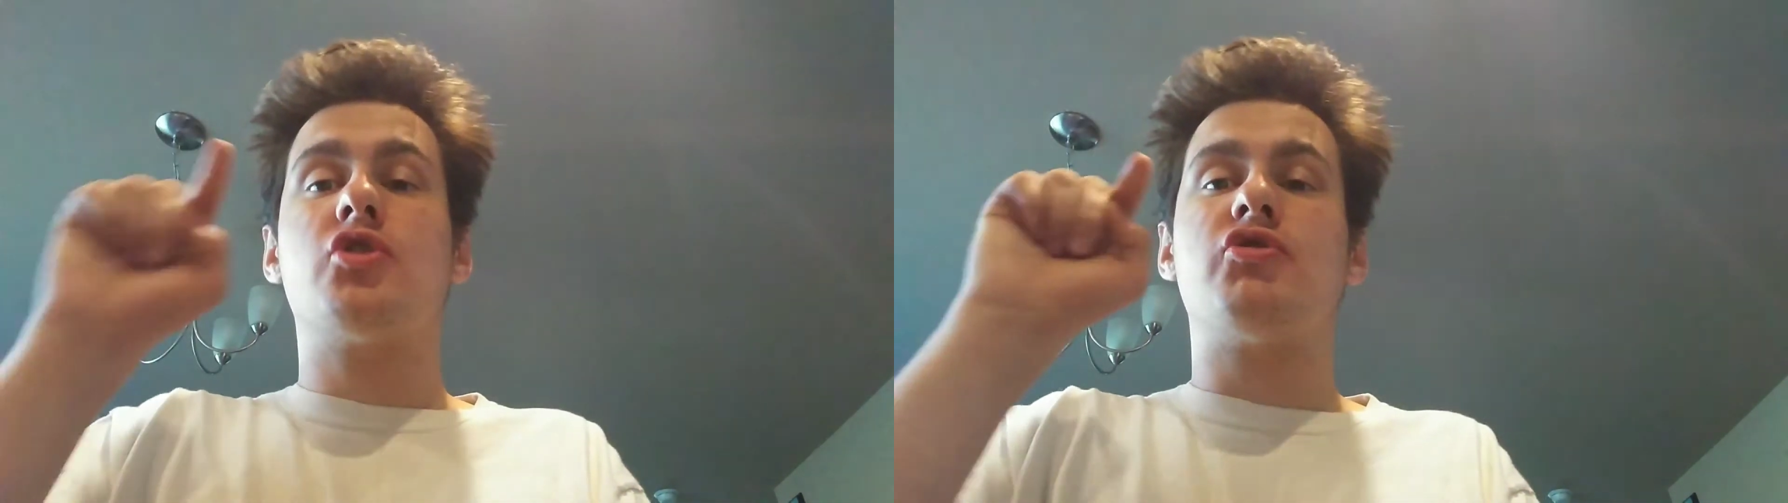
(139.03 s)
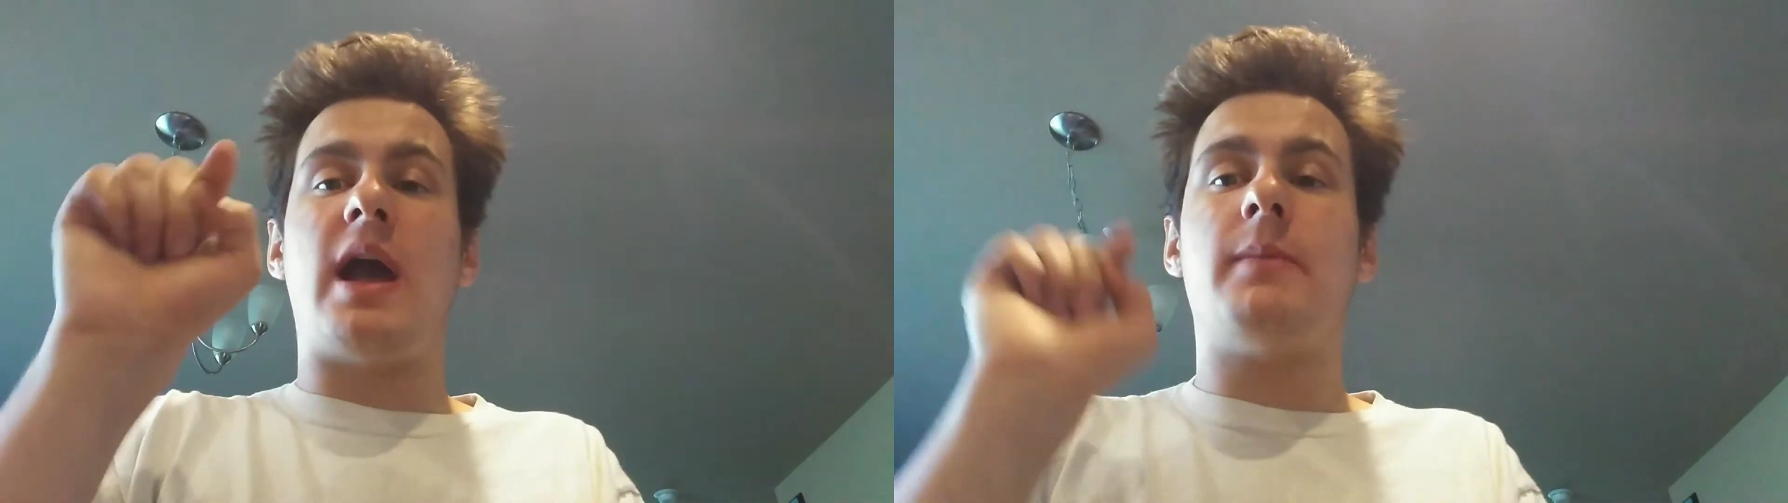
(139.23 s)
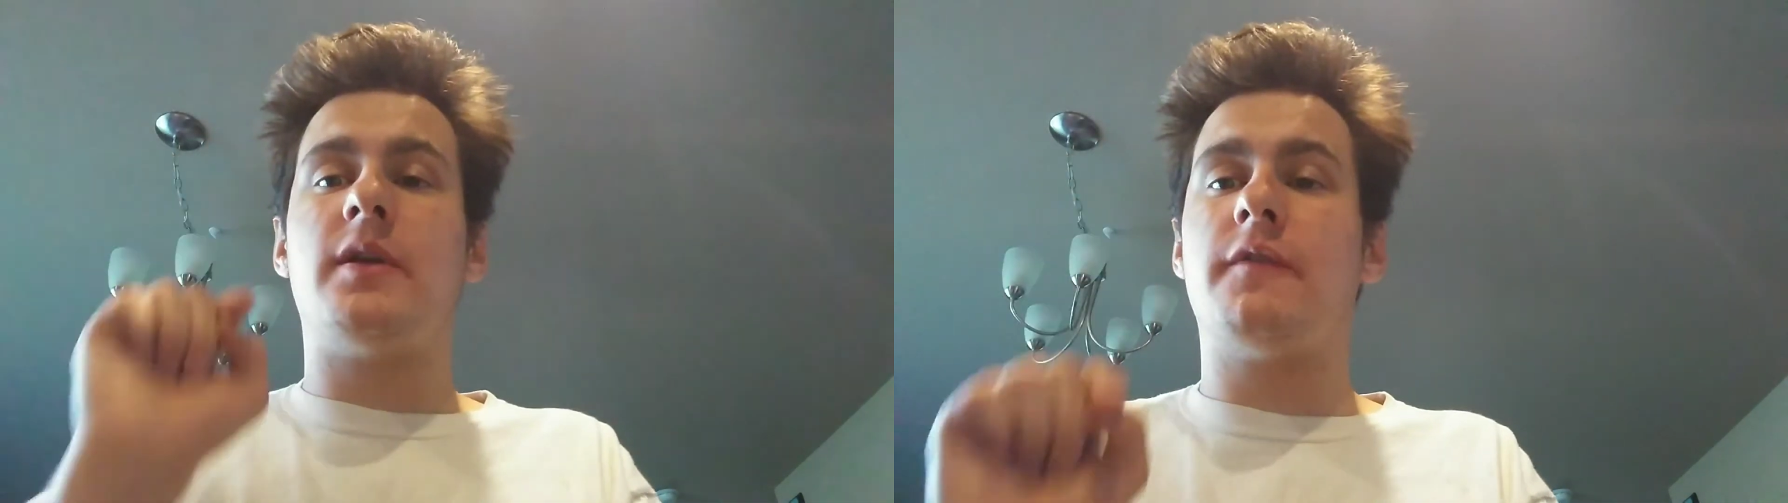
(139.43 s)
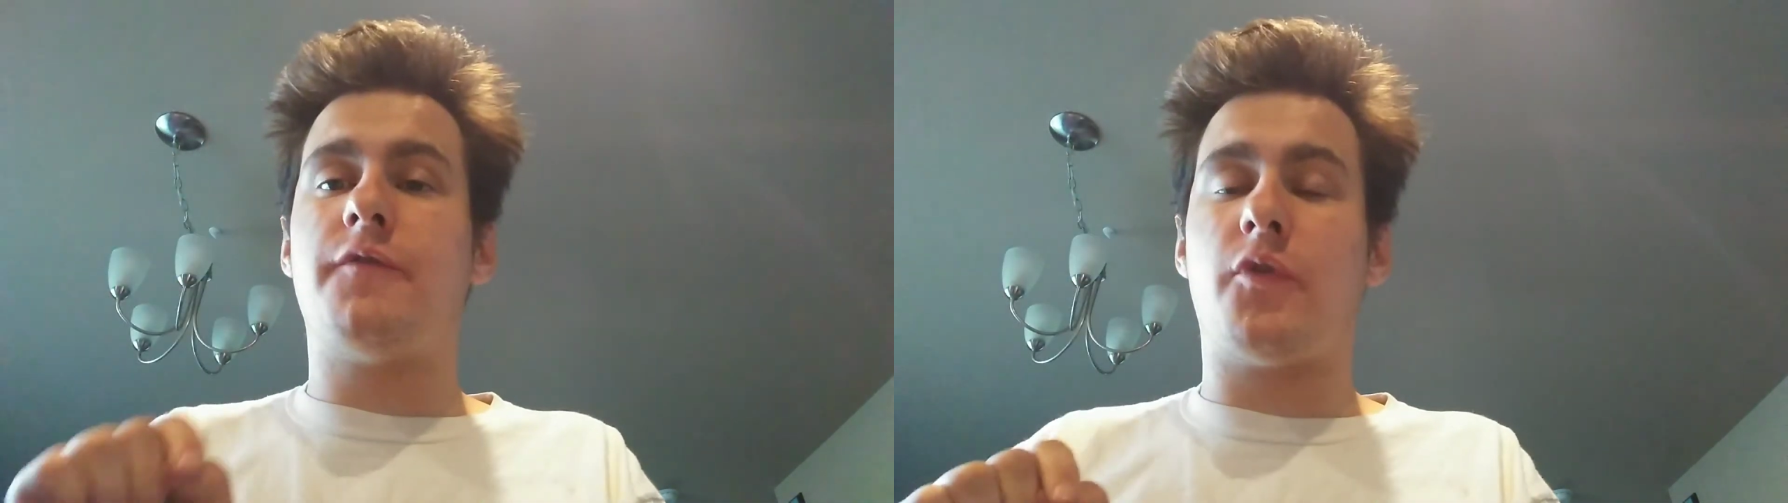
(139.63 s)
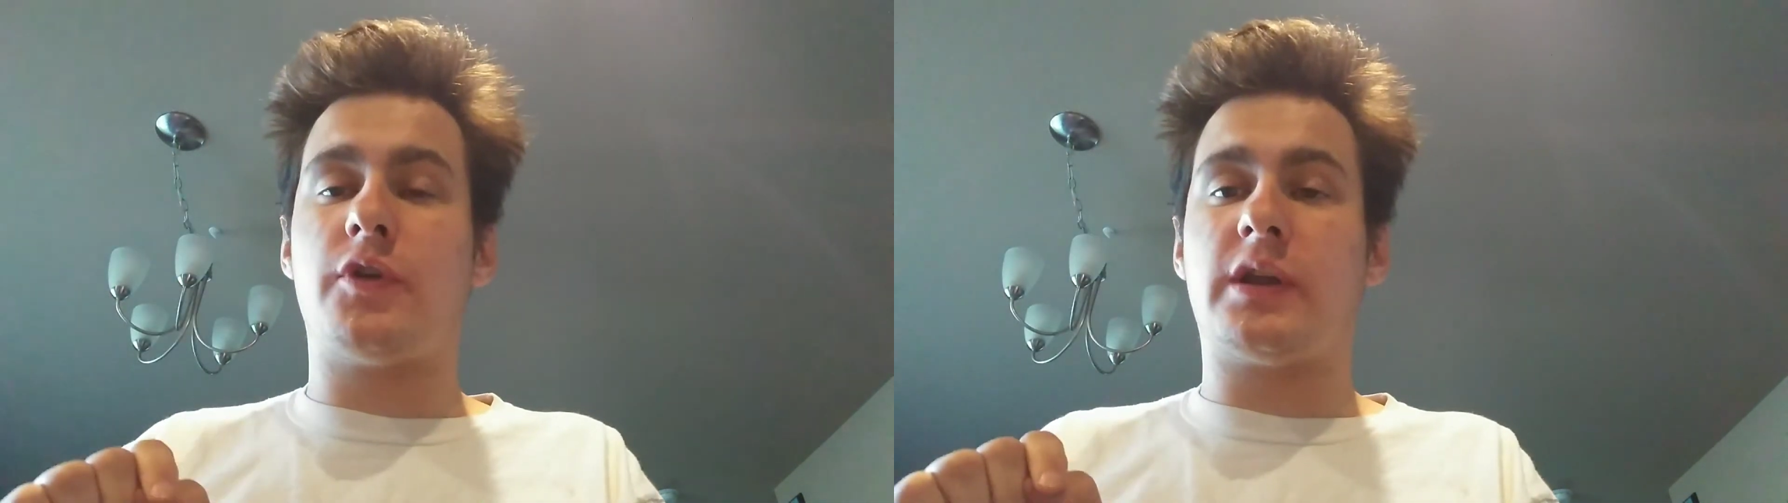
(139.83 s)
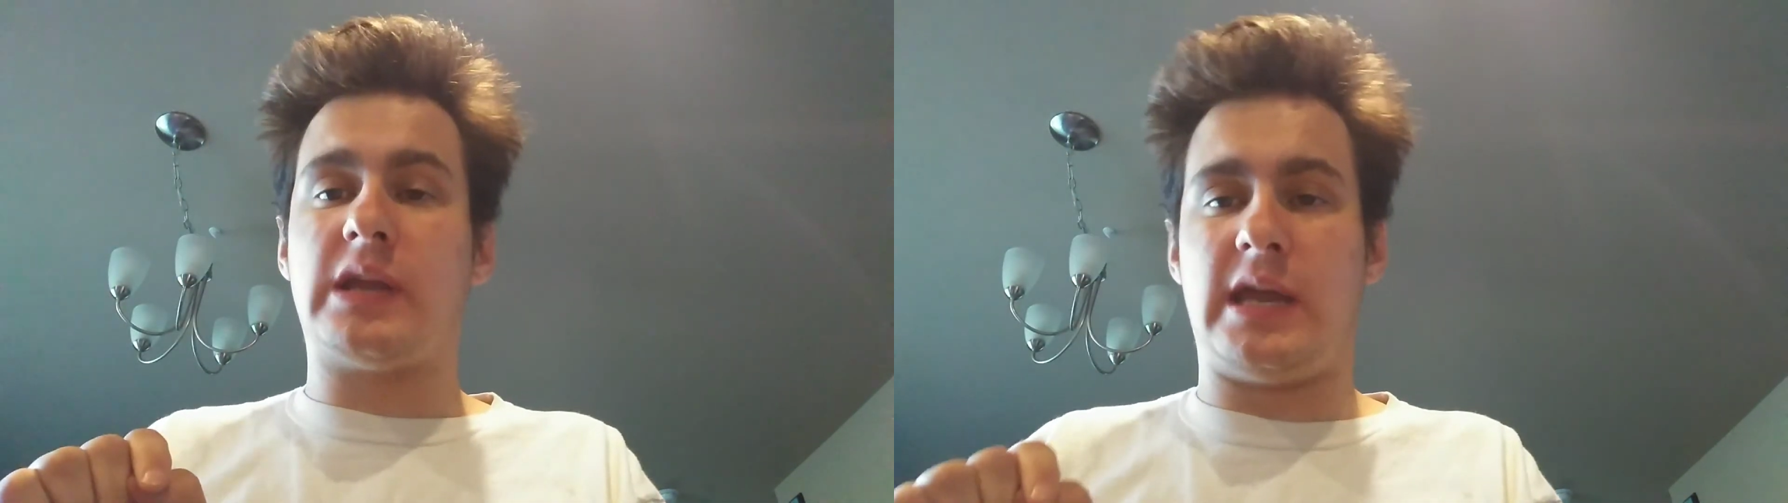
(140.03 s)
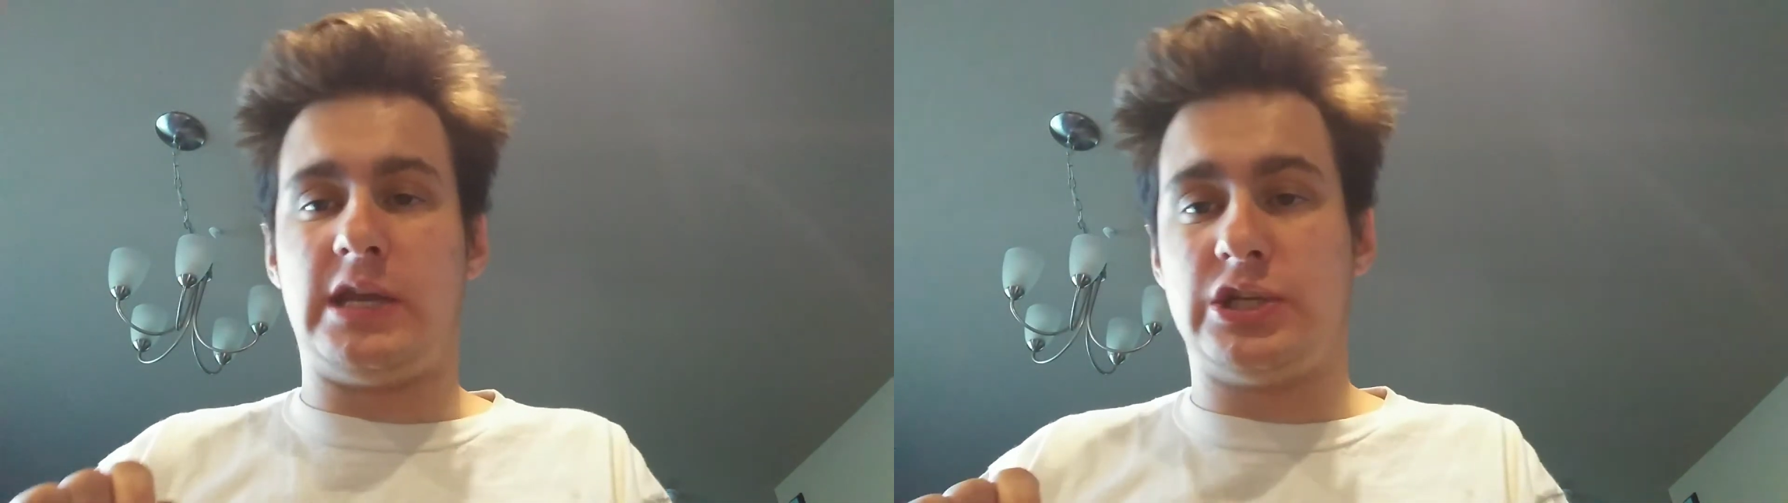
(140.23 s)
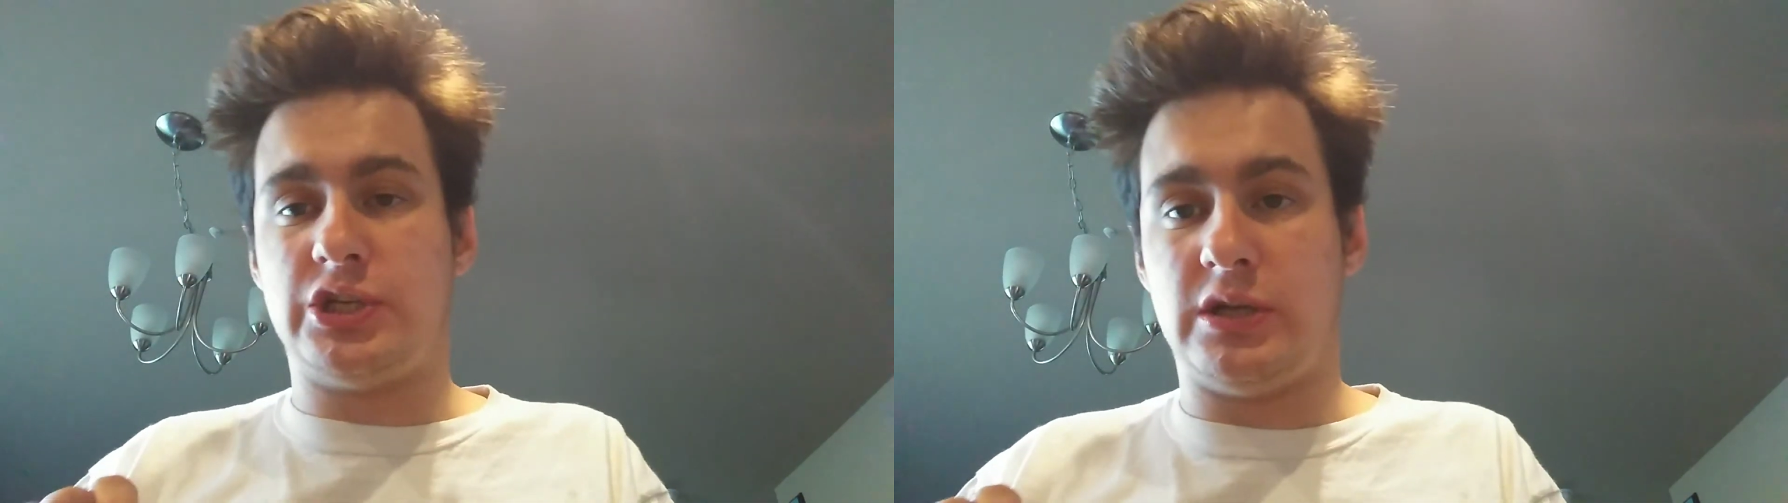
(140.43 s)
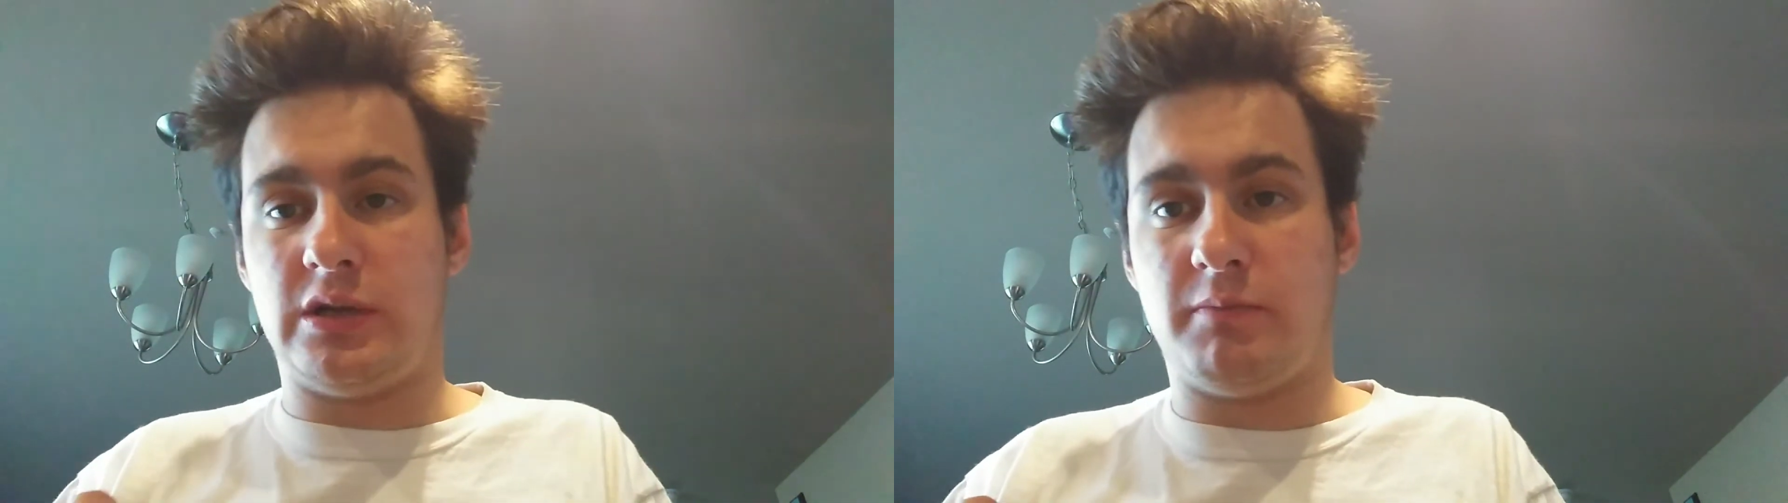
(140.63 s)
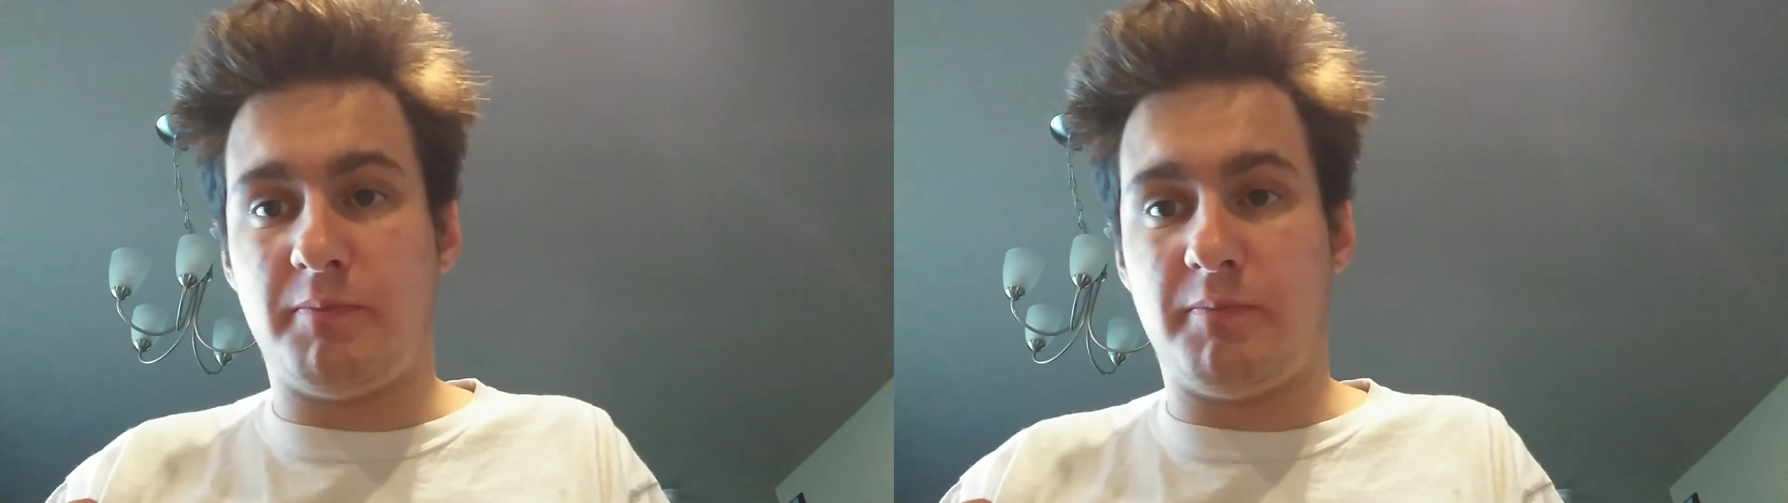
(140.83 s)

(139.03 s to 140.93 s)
Grab your notification